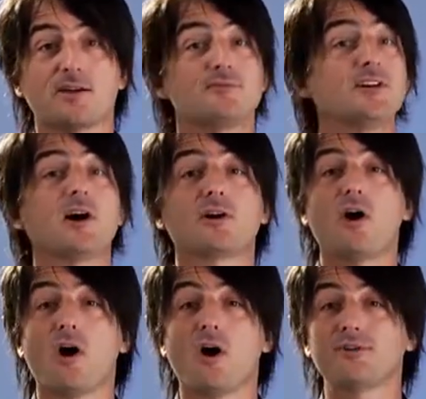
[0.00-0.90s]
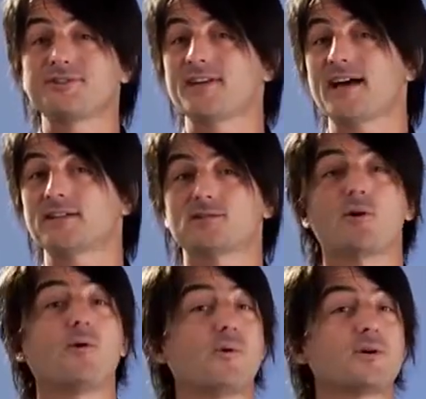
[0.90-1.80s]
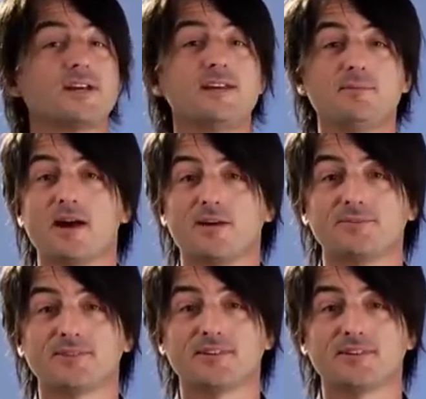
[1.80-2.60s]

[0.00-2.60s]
via a call, text, or email.